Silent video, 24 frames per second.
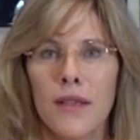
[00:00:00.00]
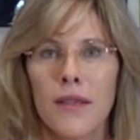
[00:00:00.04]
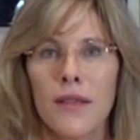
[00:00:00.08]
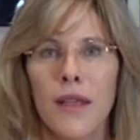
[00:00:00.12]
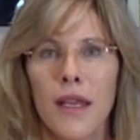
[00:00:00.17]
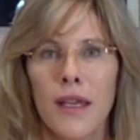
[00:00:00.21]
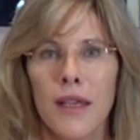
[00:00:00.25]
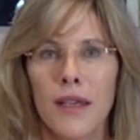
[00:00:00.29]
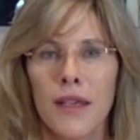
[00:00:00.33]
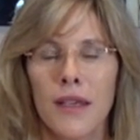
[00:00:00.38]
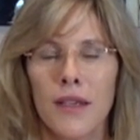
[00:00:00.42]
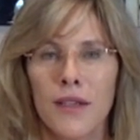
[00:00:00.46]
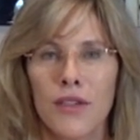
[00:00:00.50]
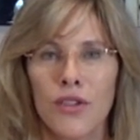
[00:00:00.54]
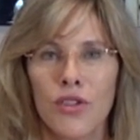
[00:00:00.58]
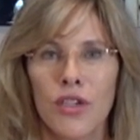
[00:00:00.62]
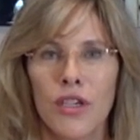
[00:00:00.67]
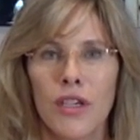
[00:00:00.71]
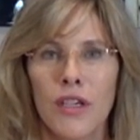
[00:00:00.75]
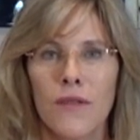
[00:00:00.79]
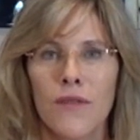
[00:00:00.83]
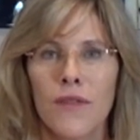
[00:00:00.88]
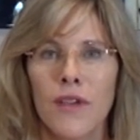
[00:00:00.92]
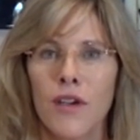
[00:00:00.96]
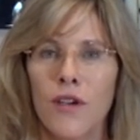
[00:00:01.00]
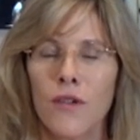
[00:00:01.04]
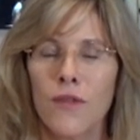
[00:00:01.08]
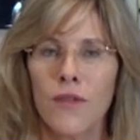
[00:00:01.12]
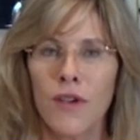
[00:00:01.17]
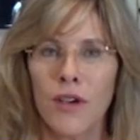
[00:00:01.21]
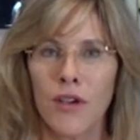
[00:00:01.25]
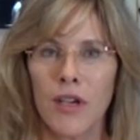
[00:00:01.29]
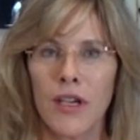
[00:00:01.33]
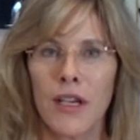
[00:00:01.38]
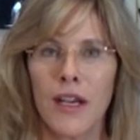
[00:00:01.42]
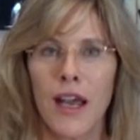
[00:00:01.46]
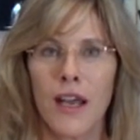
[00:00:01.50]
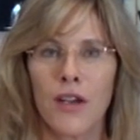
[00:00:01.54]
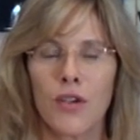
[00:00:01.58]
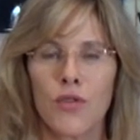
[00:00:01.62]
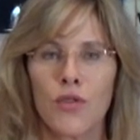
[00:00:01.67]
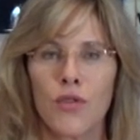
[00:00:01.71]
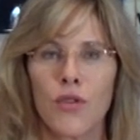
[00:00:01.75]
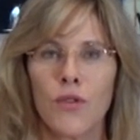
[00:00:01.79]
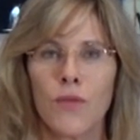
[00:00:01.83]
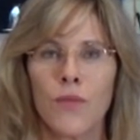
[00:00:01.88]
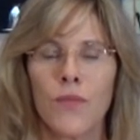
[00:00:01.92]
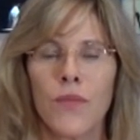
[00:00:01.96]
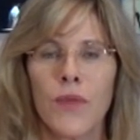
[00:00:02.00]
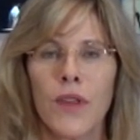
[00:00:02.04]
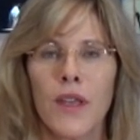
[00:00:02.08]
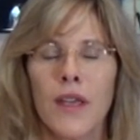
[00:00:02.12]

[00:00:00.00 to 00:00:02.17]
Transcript: they can achieve that are very natural.